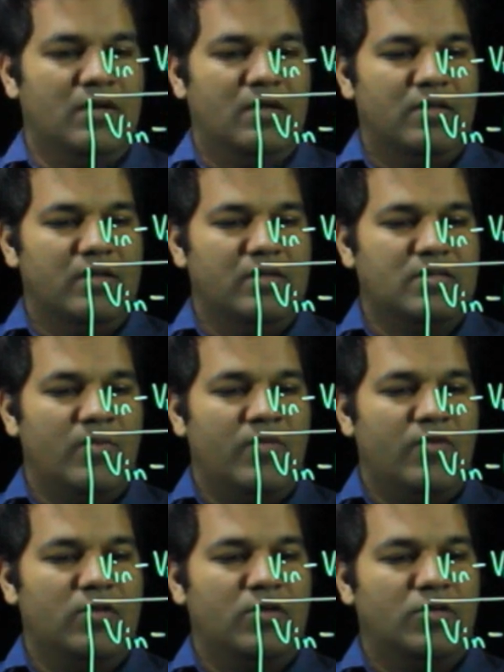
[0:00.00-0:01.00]
the sum of all
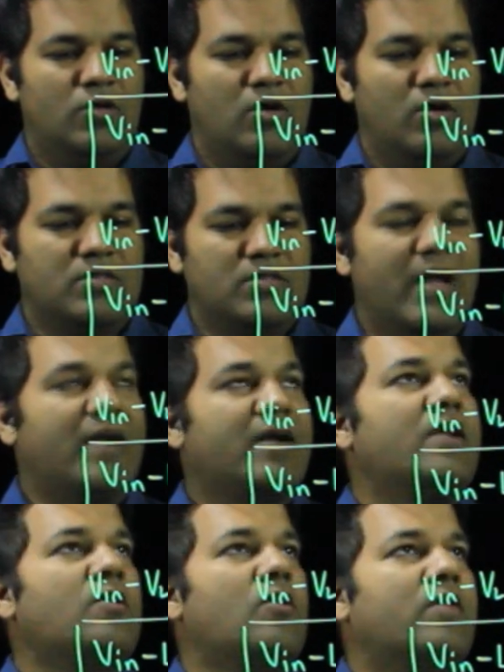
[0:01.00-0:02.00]
the torques acting
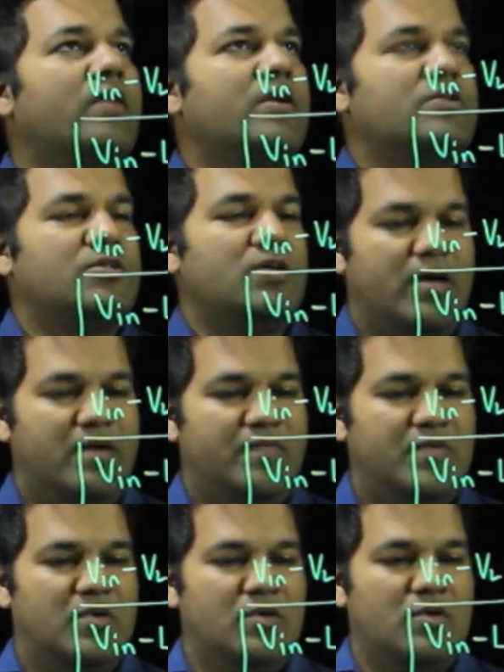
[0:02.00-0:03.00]
on that shaft
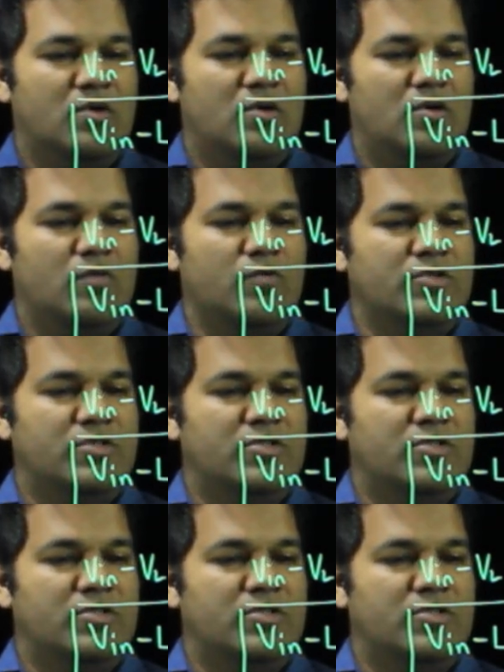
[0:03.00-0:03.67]
would